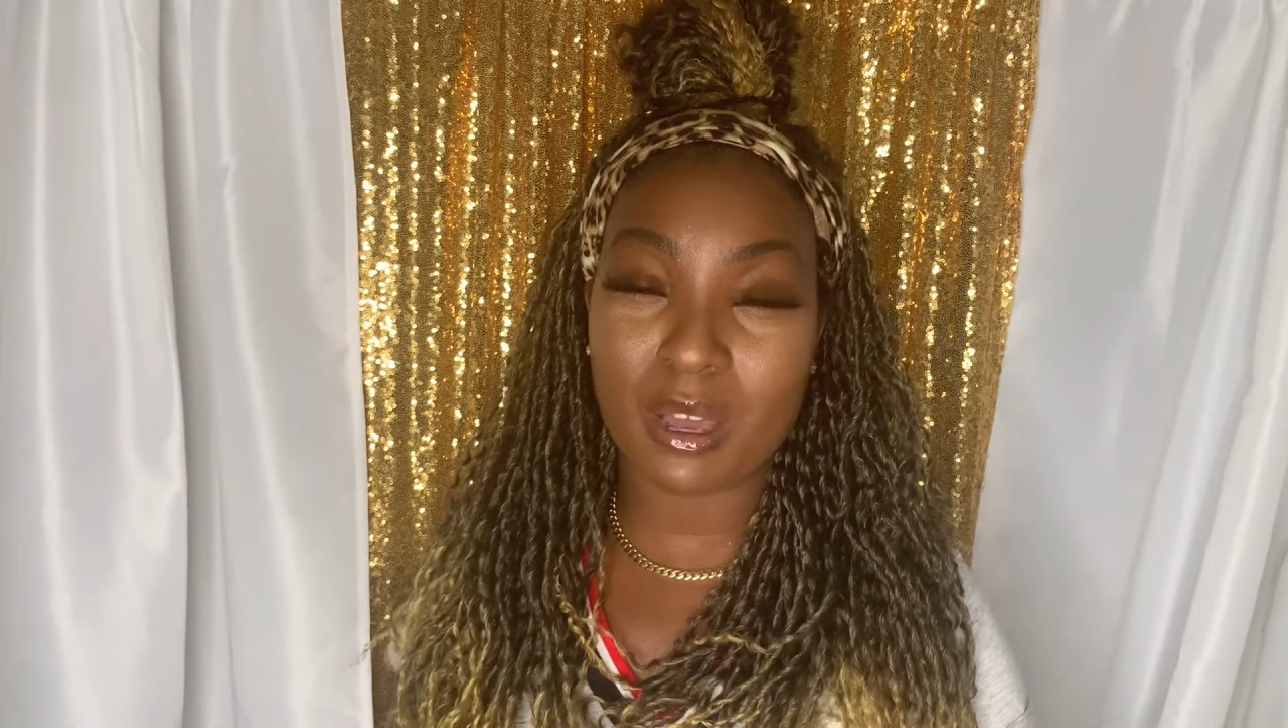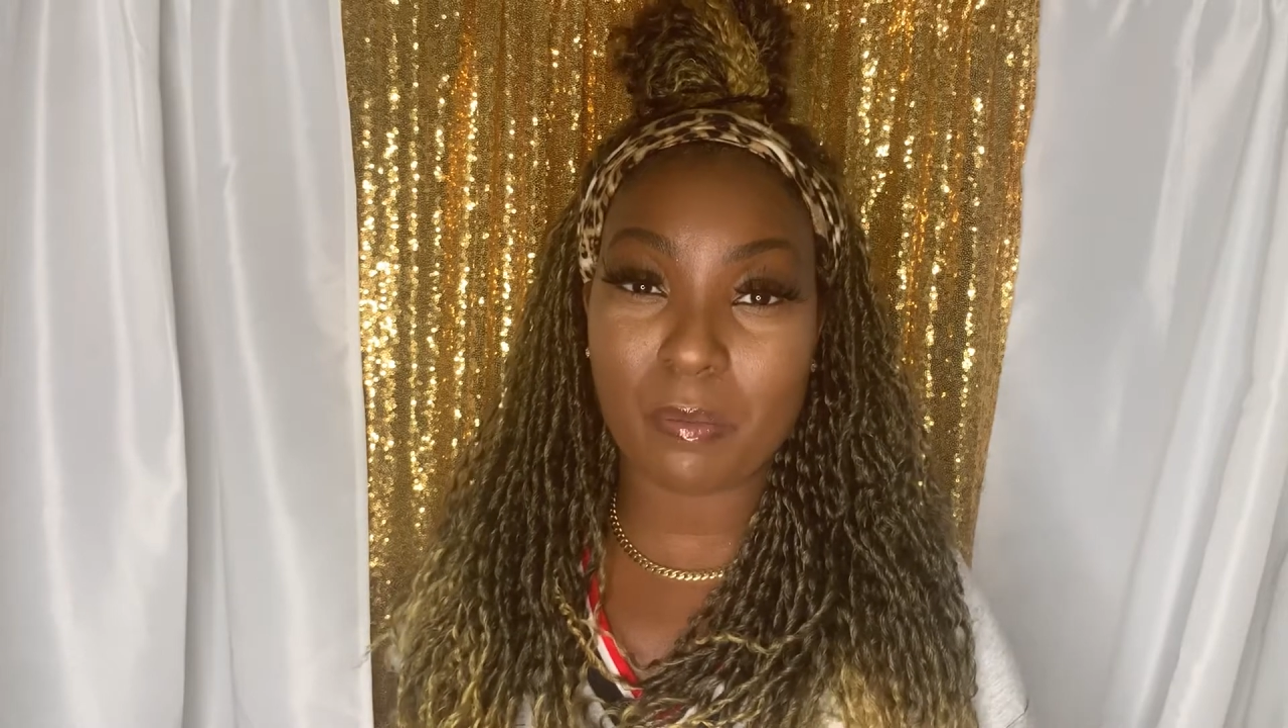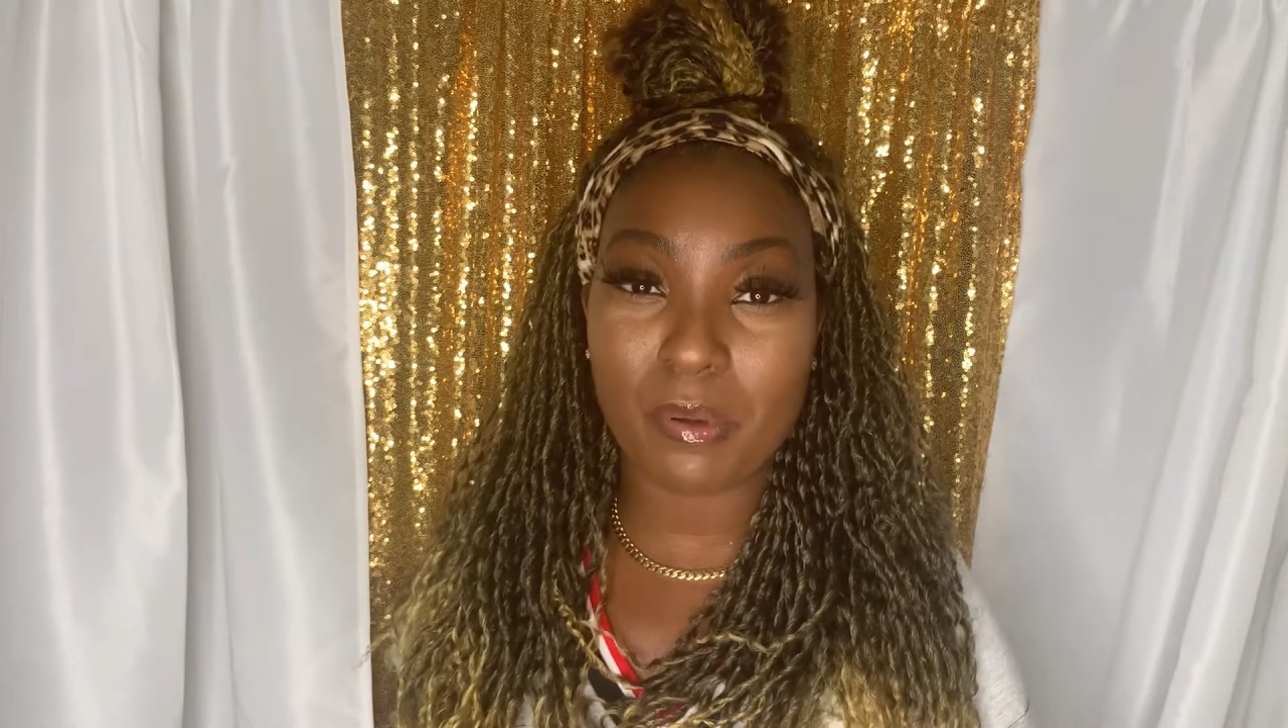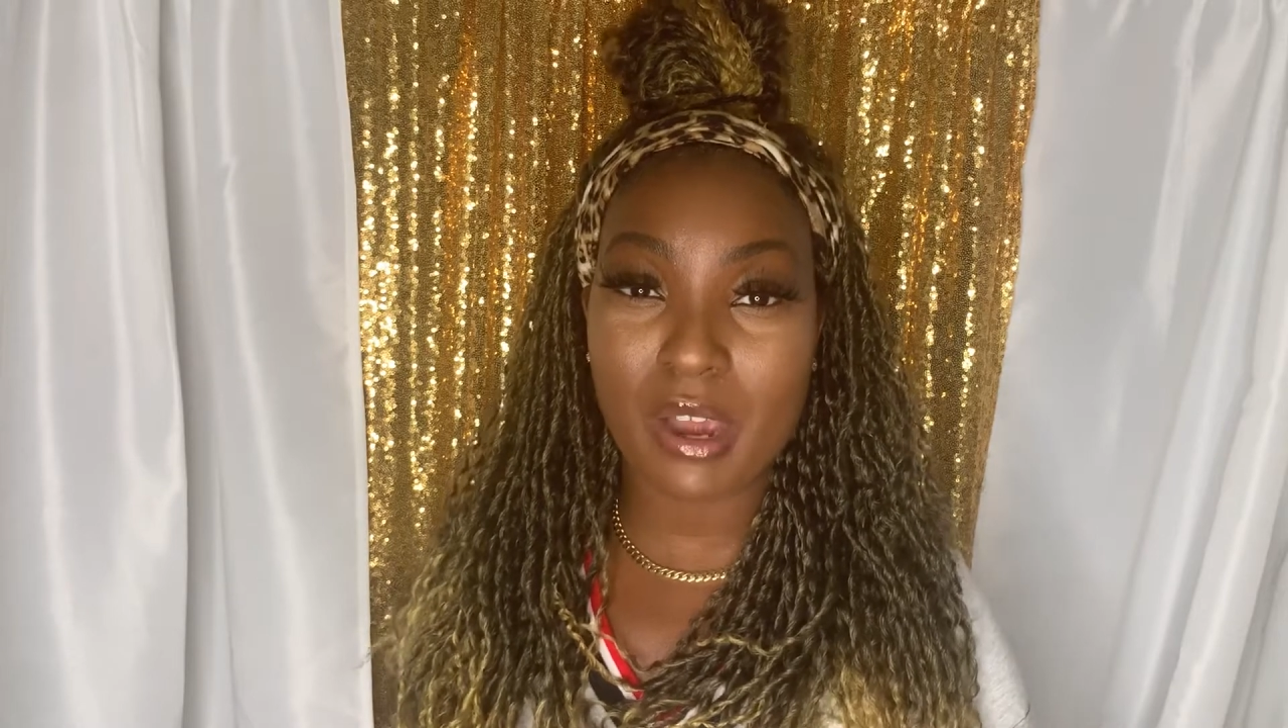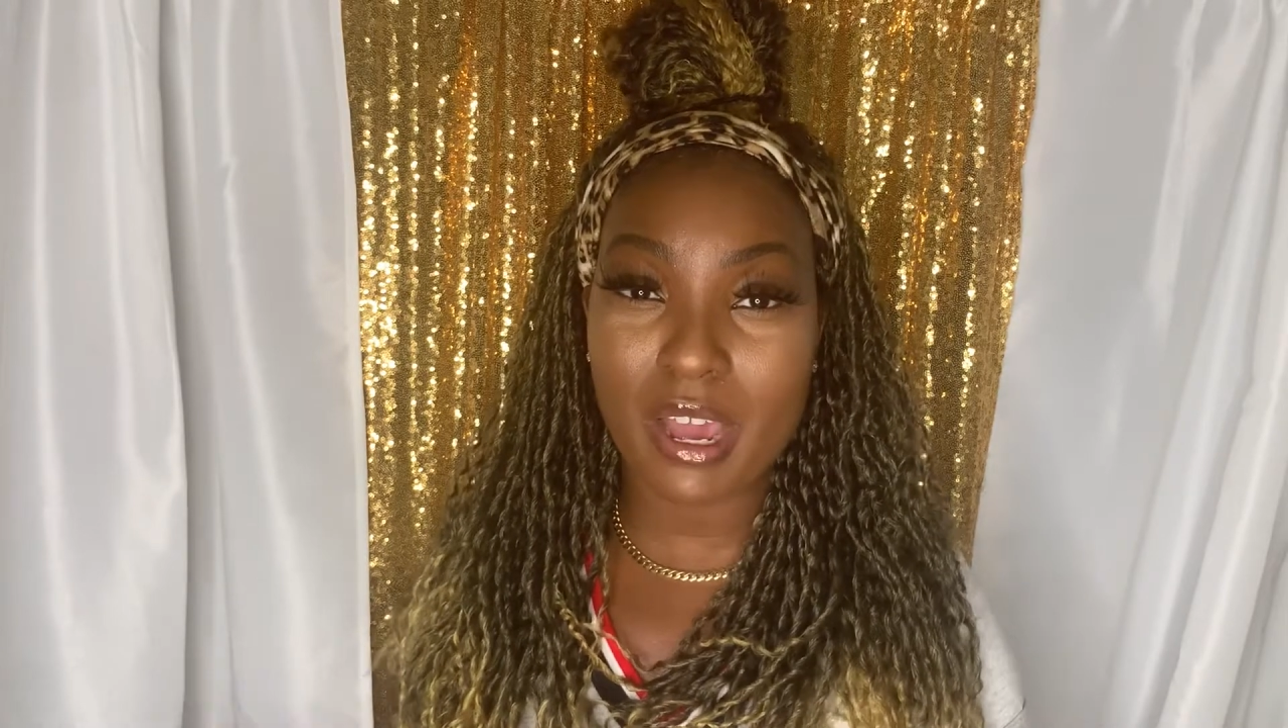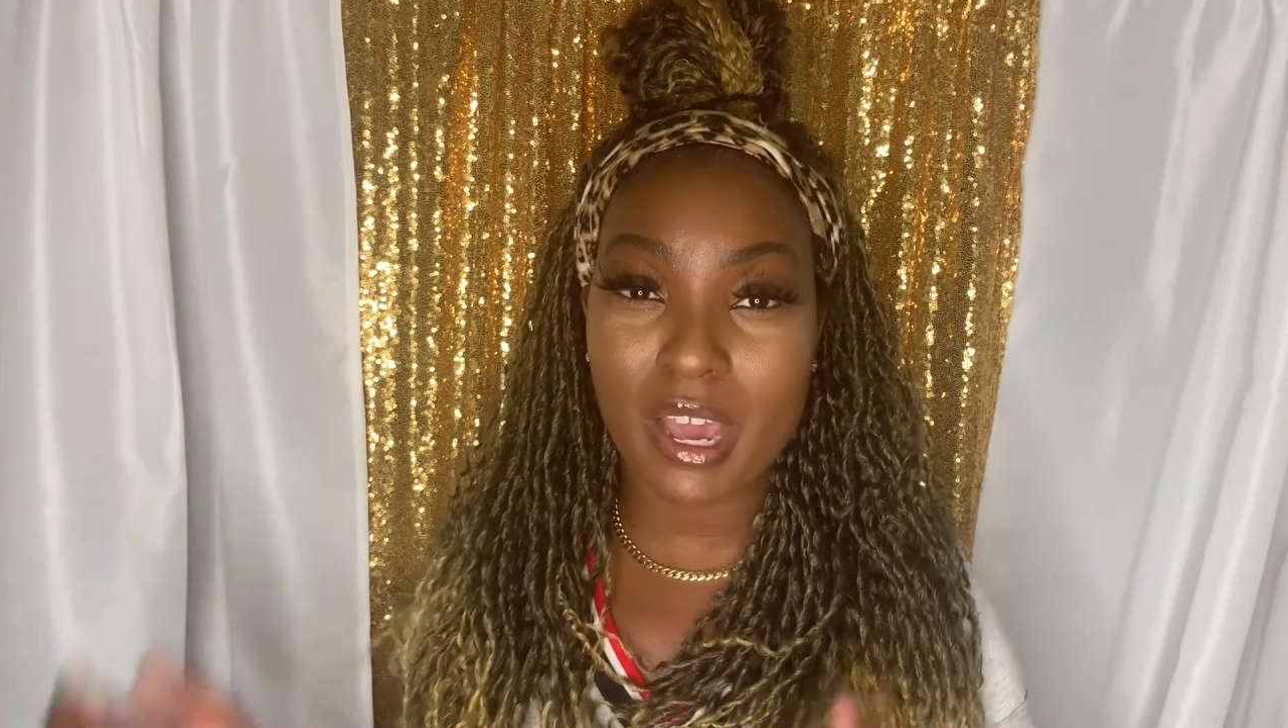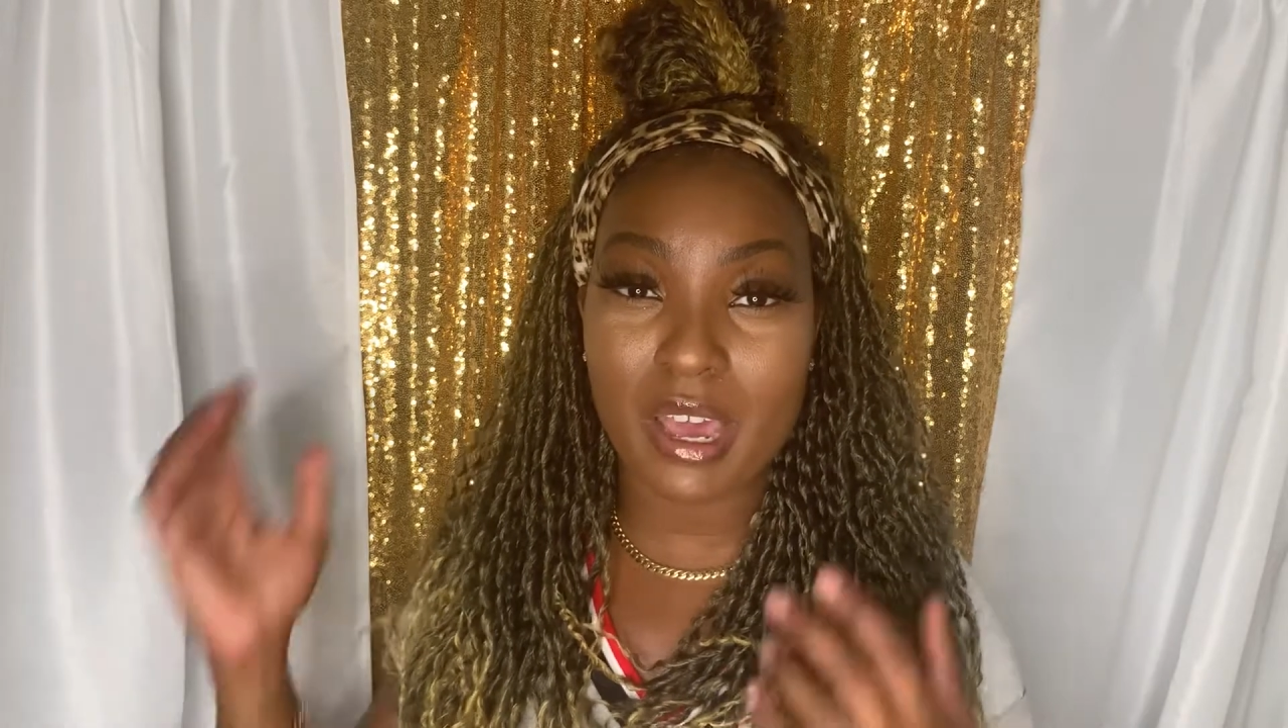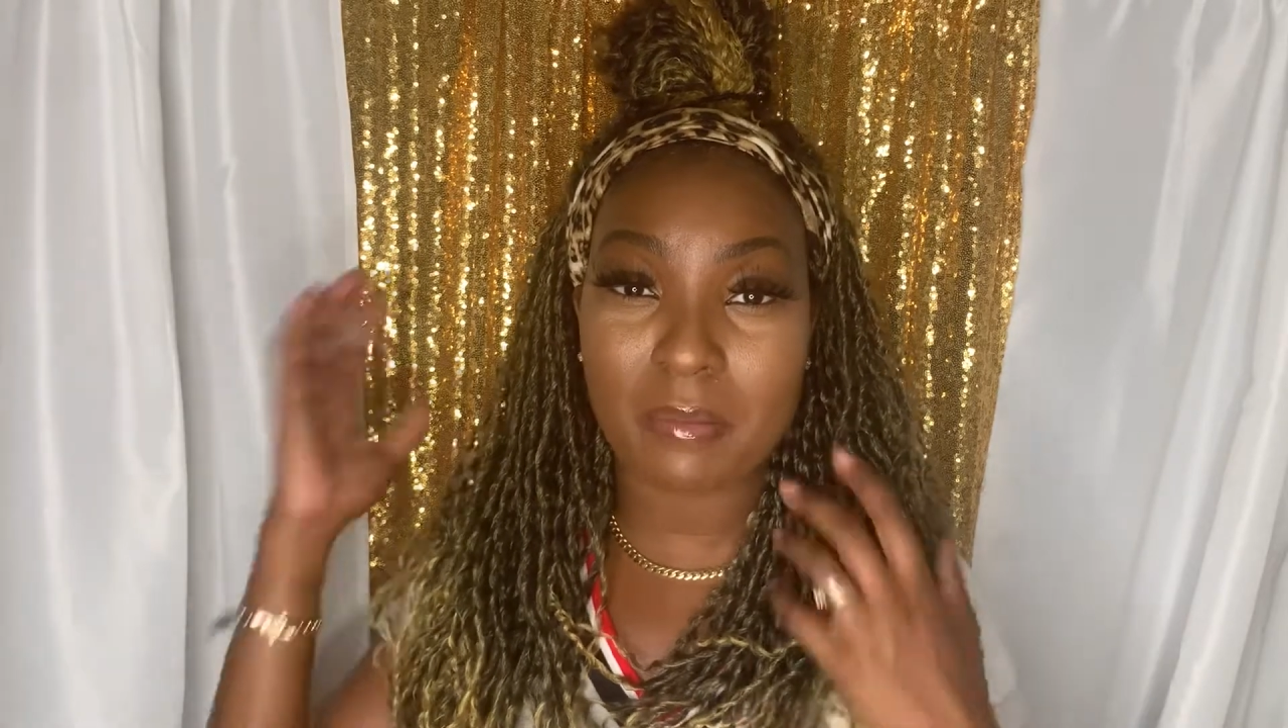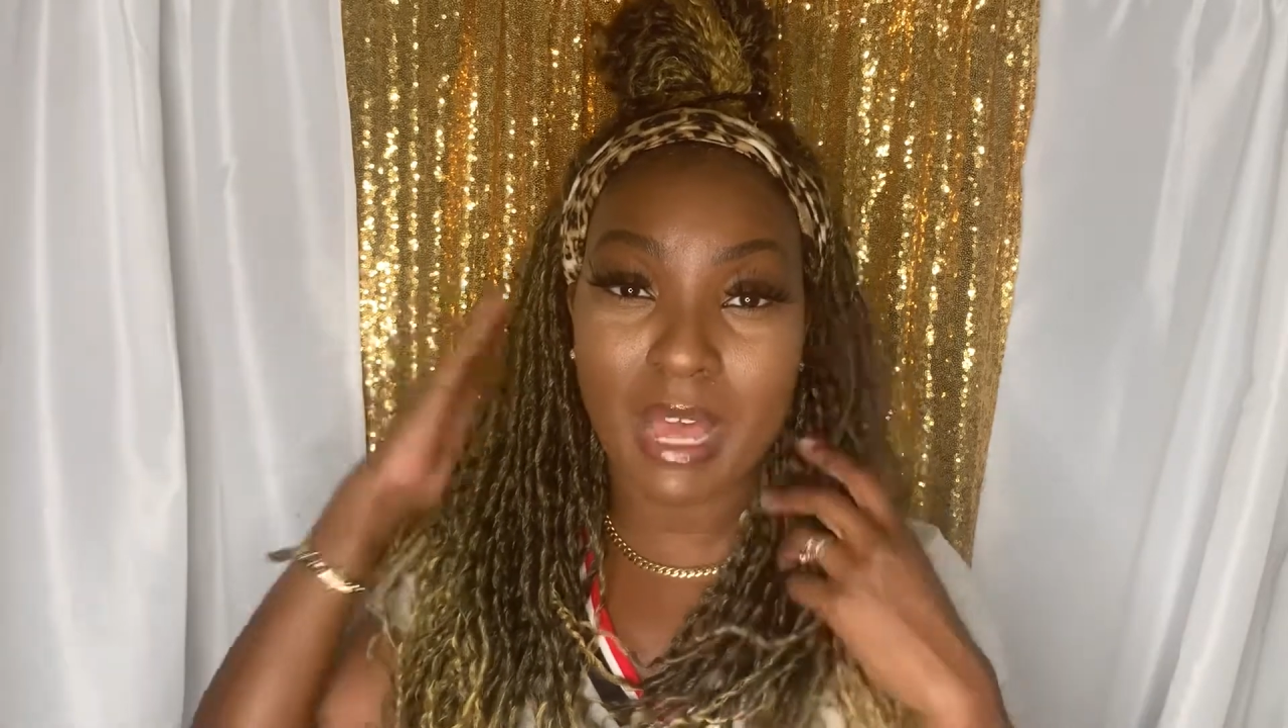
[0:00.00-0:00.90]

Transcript: Prime.